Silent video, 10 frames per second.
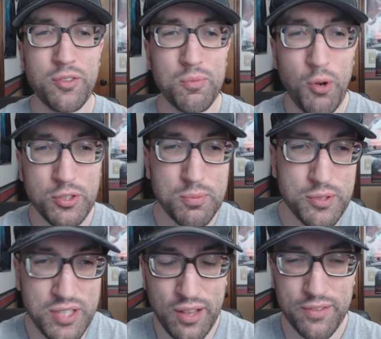through
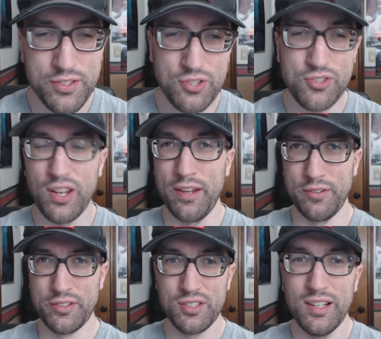multiple television
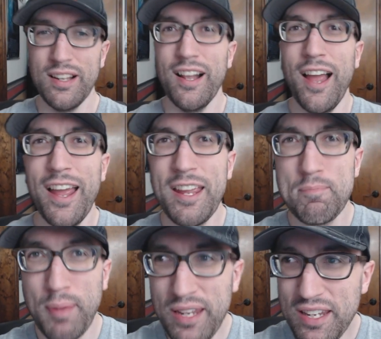channels. Hey,
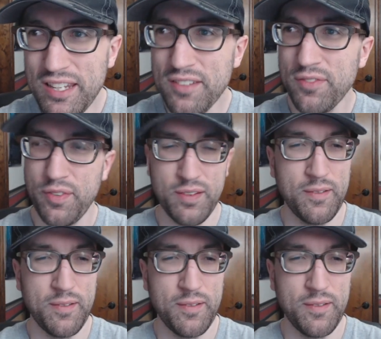Beeve!